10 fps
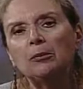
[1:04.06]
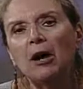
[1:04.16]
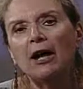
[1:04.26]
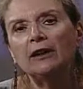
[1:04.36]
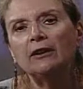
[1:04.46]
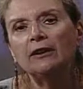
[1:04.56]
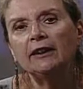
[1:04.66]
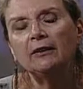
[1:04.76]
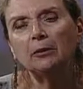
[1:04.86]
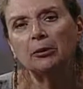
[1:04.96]
model
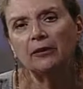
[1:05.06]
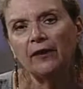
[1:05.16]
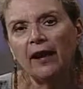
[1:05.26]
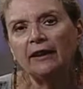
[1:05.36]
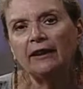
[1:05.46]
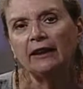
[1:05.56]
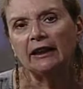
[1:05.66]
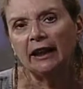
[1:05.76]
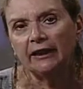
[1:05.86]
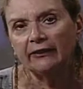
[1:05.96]
is presented in
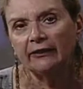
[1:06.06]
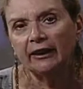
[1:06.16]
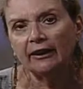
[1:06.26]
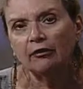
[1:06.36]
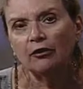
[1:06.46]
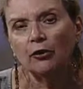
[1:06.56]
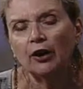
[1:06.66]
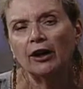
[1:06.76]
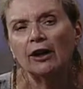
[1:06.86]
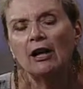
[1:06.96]
case study
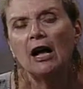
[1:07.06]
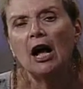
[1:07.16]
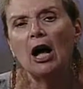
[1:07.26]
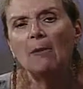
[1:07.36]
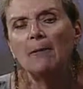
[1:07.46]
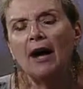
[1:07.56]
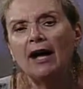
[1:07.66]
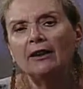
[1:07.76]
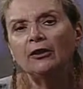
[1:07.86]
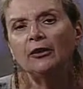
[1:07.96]
4, a
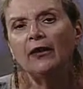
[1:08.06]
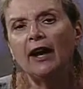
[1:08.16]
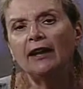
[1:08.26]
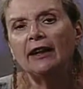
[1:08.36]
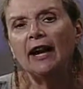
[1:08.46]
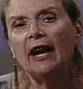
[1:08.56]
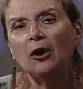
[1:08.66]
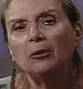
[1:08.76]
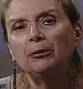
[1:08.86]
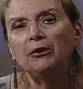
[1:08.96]
model that
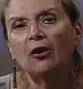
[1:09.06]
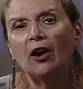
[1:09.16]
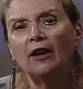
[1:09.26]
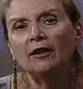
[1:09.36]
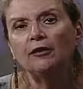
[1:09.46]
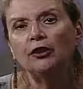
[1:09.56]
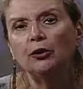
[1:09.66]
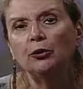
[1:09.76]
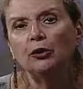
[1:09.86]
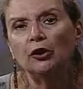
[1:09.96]
helps all of
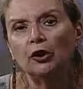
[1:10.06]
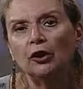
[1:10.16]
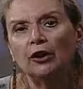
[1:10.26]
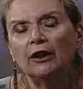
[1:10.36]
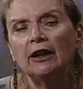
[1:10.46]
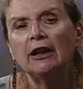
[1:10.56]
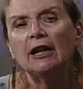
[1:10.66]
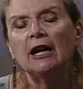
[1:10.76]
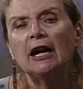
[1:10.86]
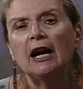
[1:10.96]
you learn
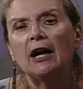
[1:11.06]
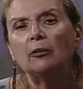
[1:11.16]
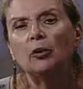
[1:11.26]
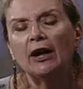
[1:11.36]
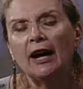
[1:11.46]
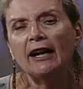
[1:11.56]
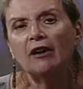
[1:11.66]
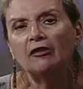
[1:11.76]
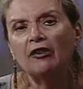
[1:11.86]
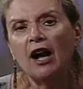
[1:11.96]
what I
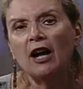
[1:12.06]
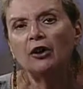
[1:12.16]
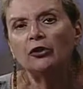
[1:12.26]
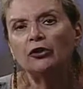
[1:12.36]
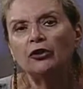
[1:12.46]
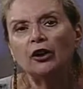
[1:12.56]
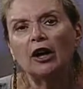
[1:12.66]
have found